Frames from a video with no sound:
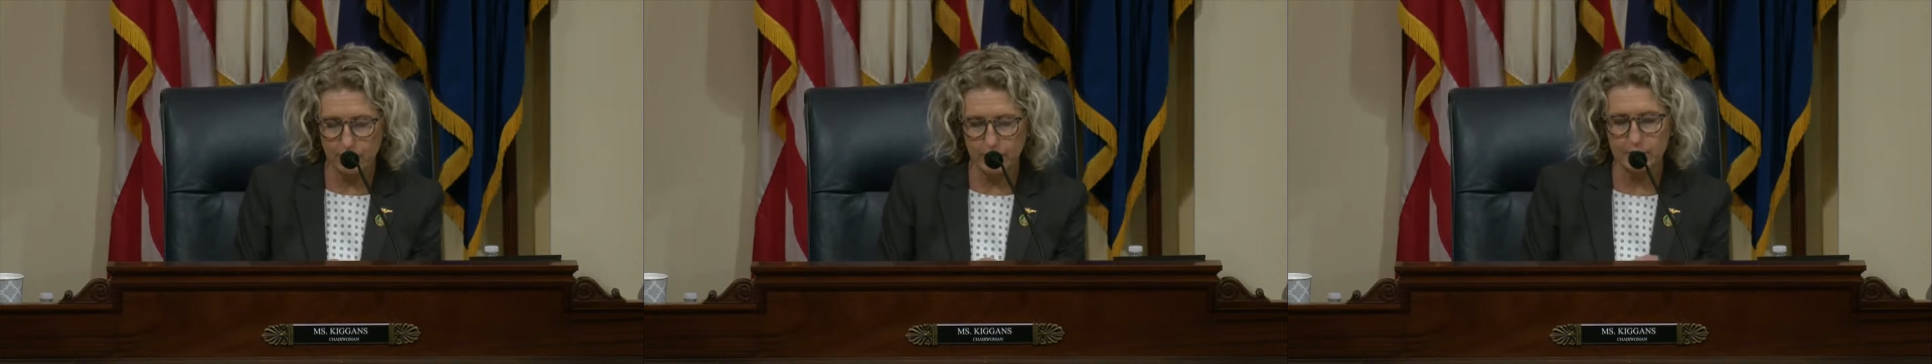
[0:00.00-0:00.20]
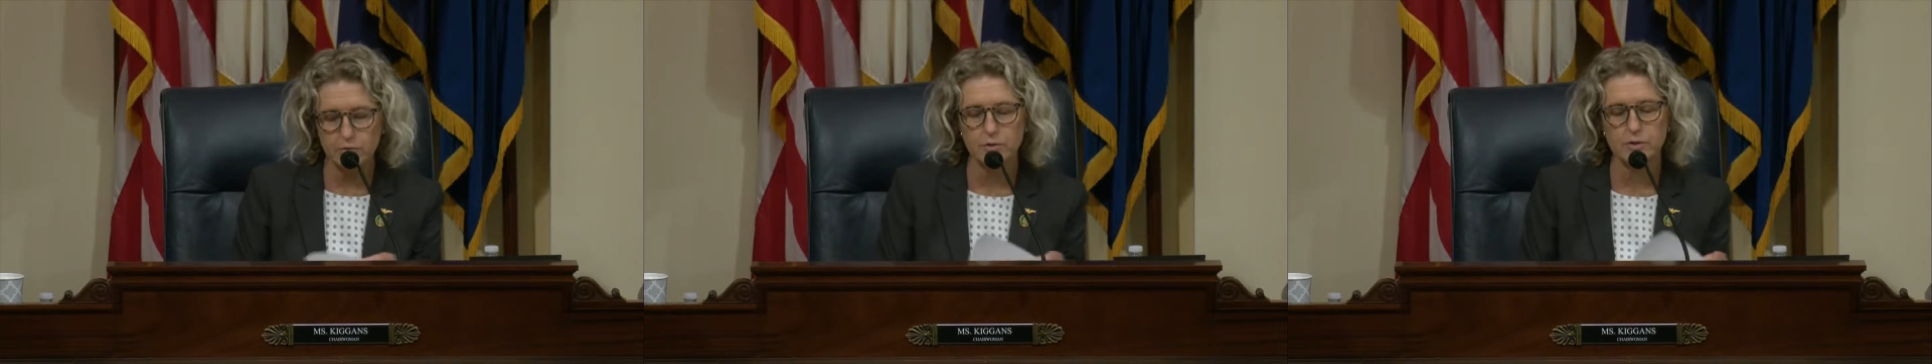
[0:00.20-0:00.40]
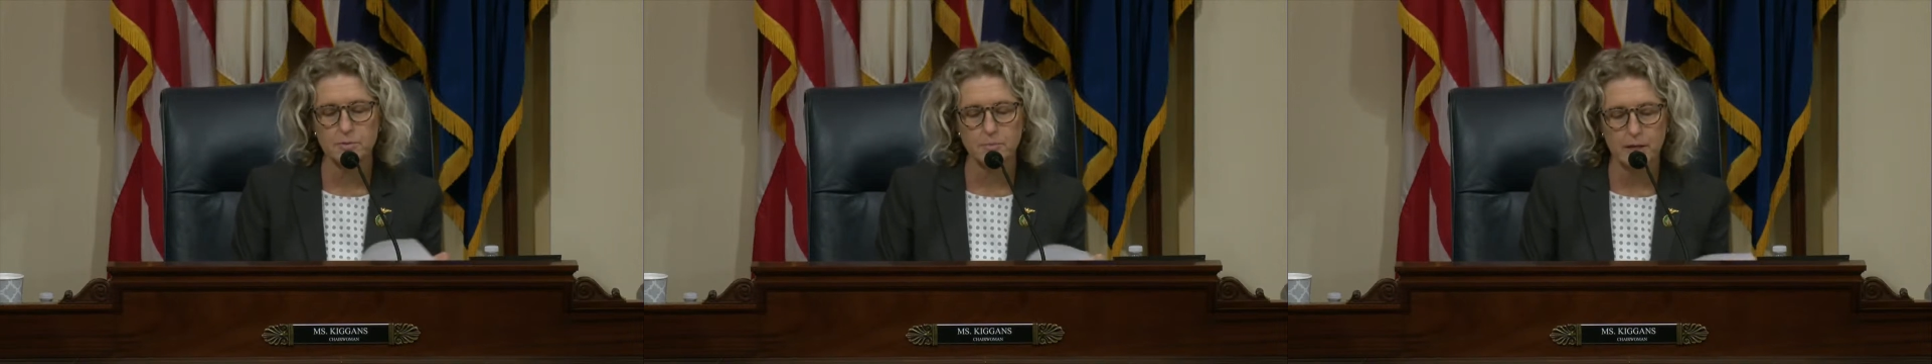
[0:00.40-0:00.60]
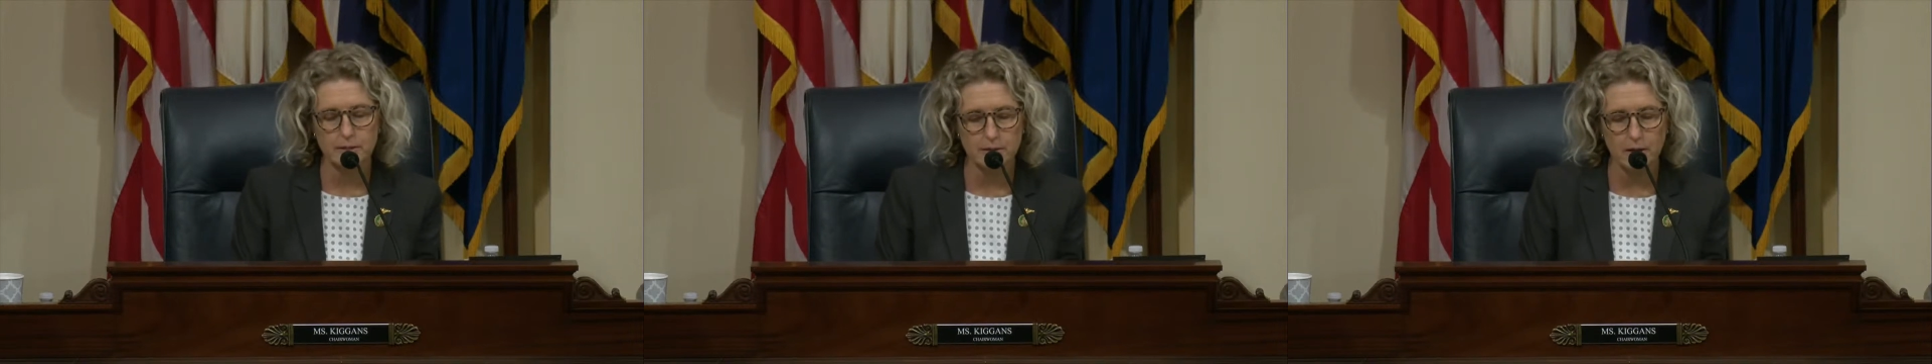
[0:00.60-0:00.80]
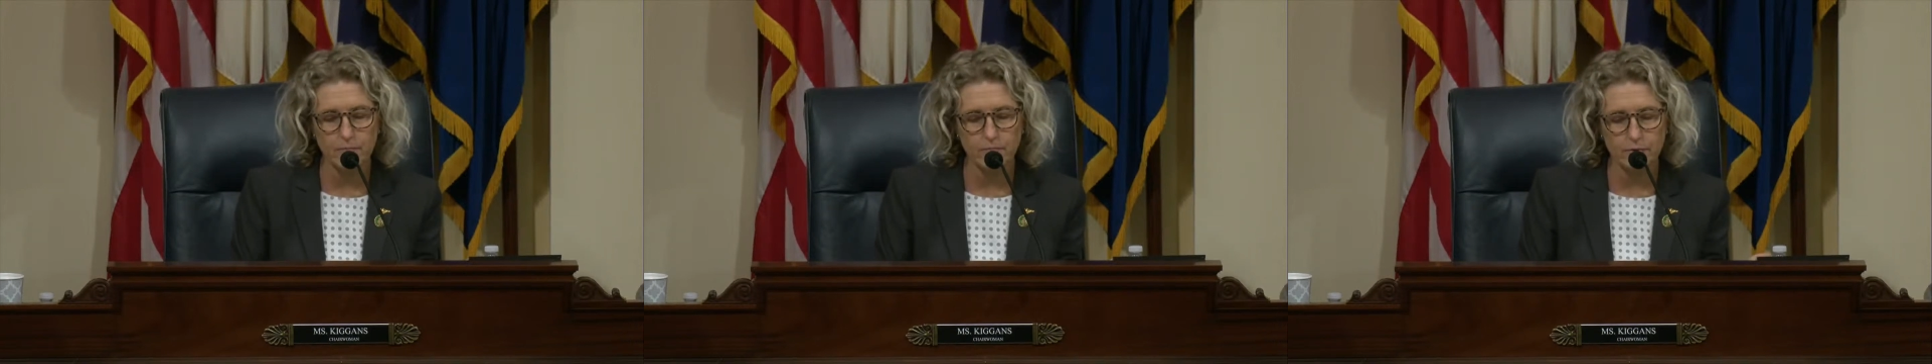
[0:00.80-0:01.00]
veterans
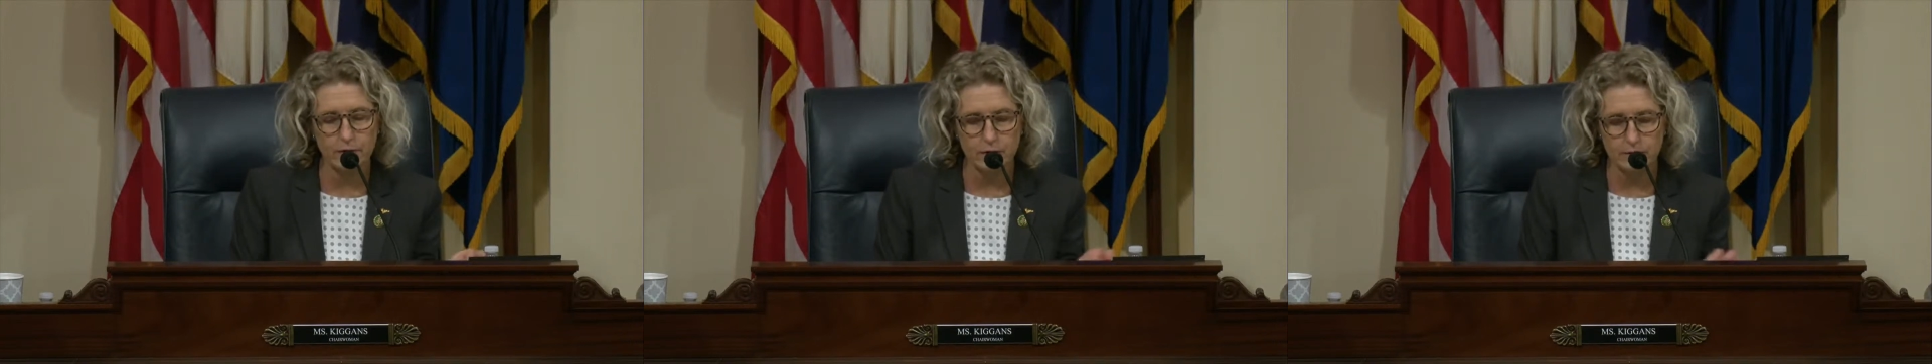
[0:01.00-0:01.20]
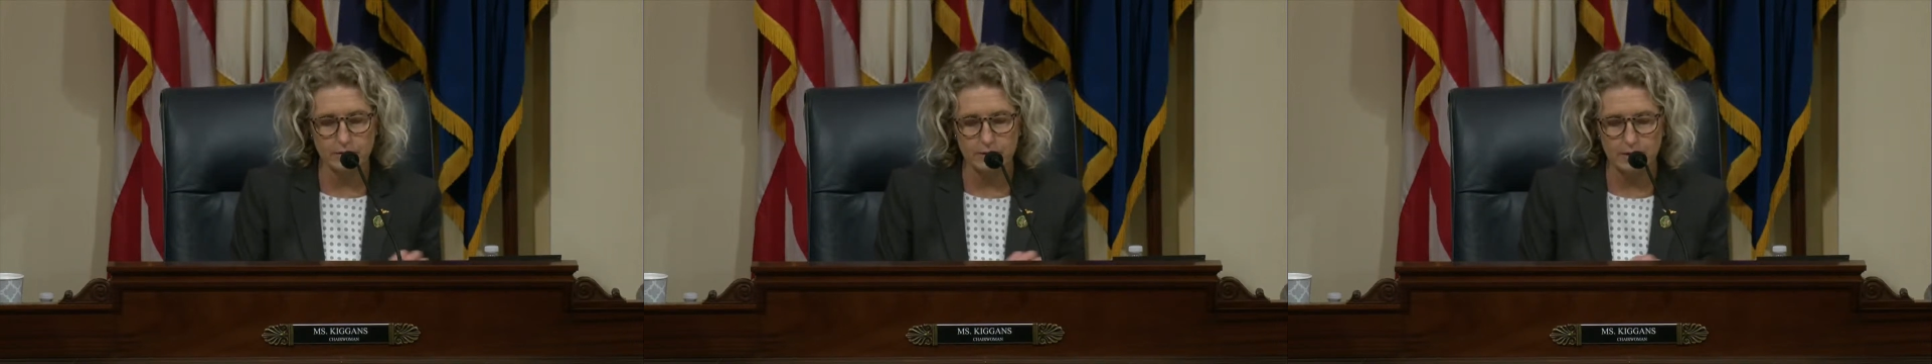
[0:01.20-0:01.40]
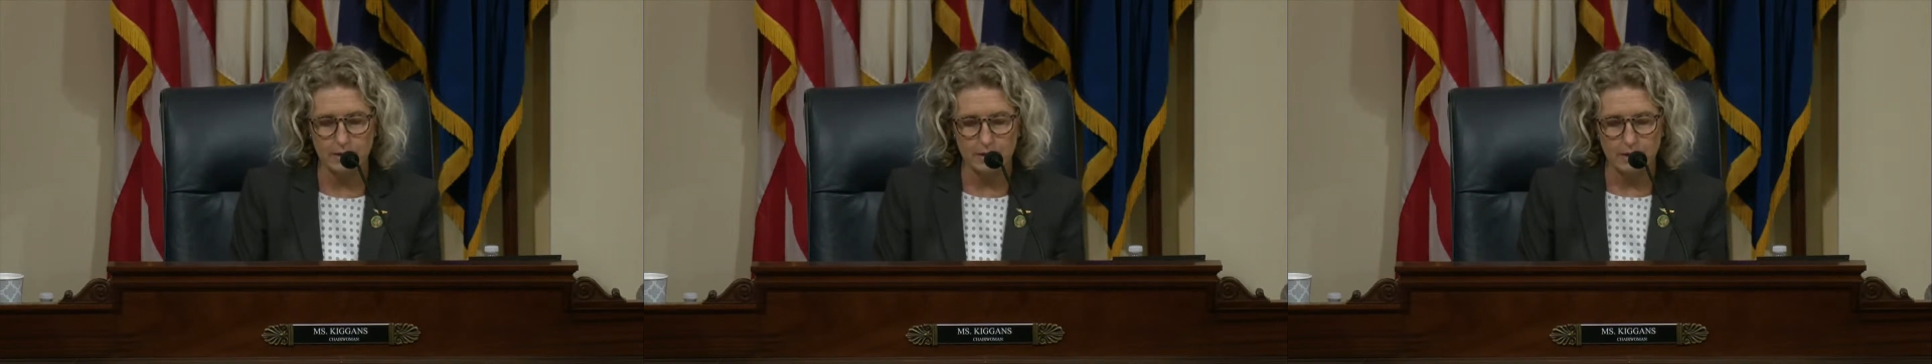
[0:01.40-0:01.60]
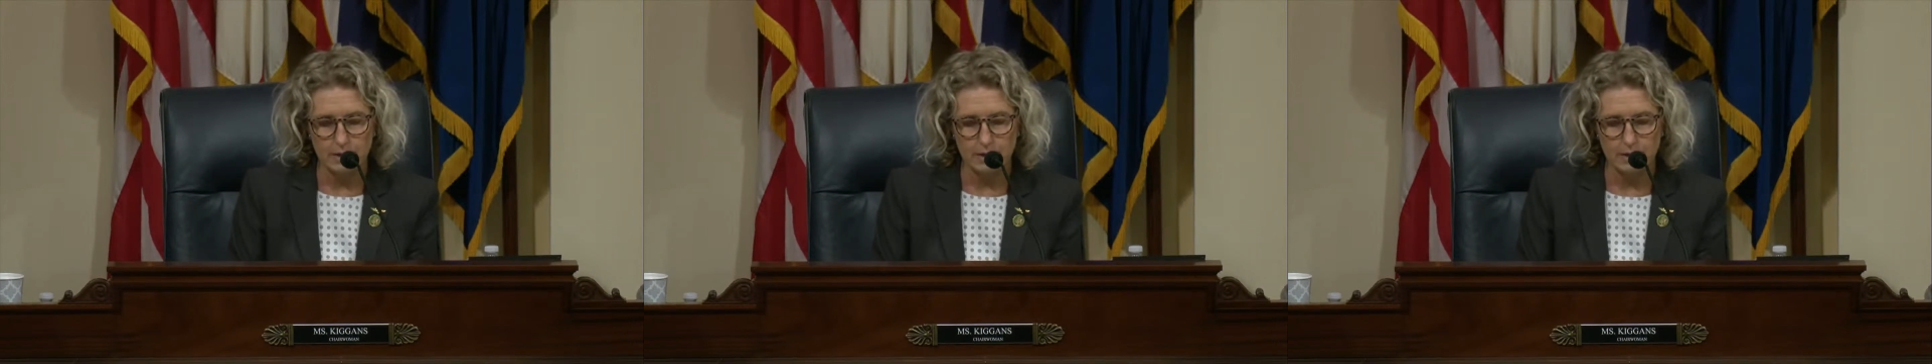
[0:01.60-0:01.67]
must come first.